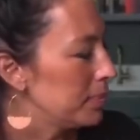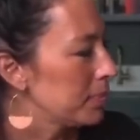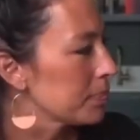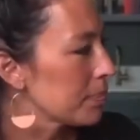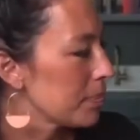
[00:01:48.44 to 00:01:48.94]

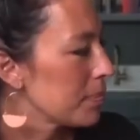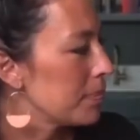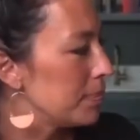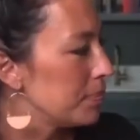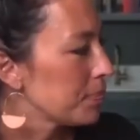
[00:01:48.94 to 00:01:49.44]

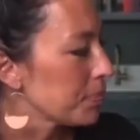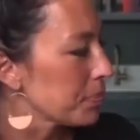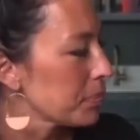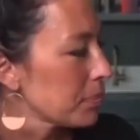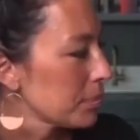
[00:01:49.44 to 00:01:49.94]

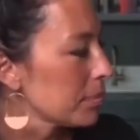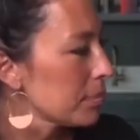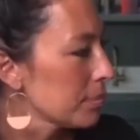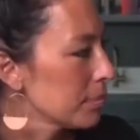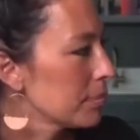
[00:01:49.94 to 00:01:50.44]

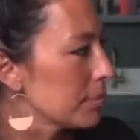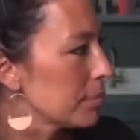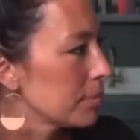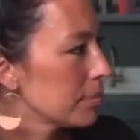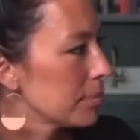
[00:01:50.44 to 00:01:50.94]

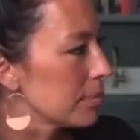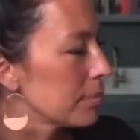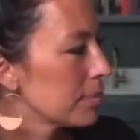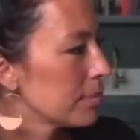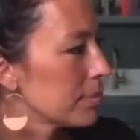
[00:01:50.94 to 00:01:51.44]

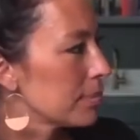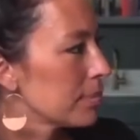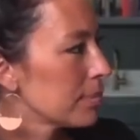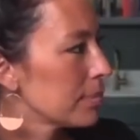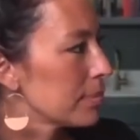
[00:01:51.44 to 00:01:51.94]

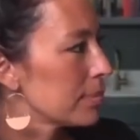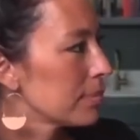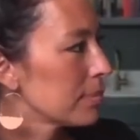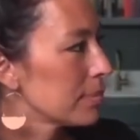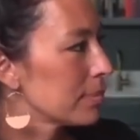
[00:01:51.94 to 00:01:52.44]

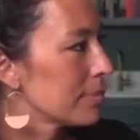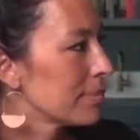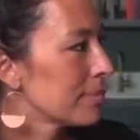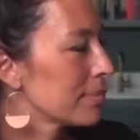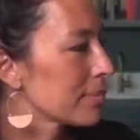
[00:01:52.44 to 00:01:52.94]

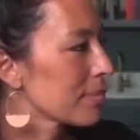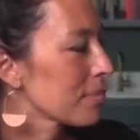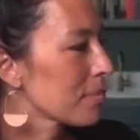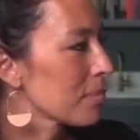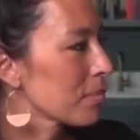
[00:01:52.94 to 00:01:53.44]

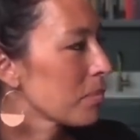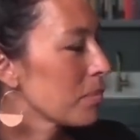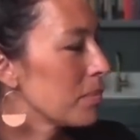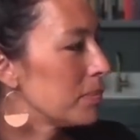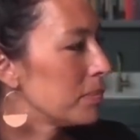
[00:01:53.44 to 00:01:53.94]
No words are spoken by the person on screen.